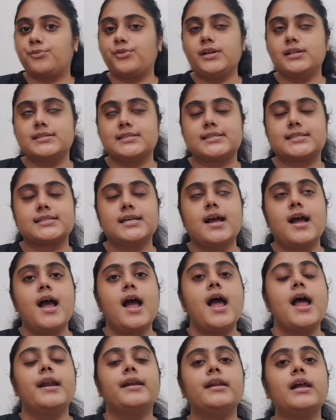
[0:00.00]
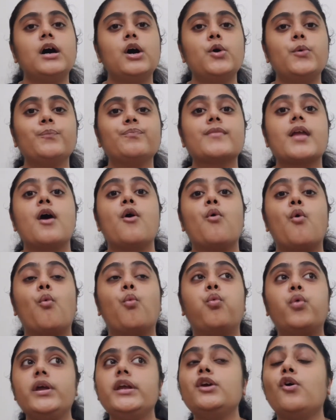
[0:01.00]
Reels. Now,
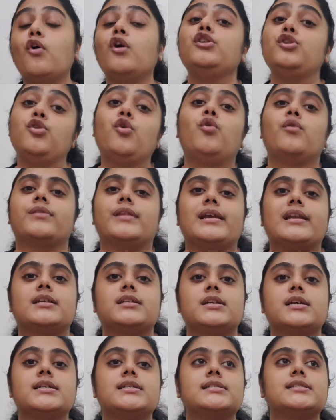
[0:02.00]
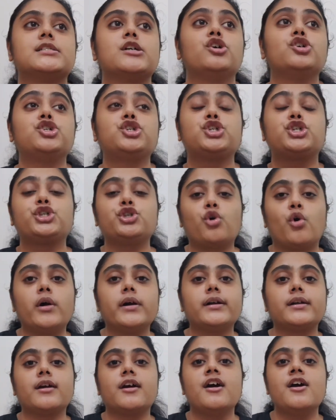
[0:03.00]
we all know that it is a
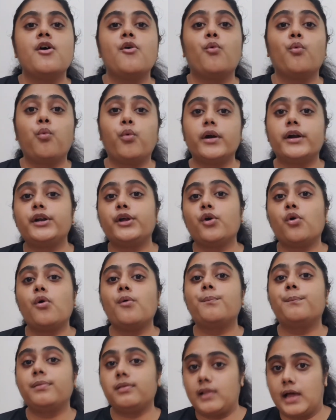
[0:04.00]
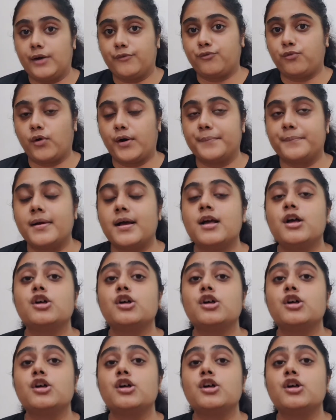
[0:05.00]
short video platform.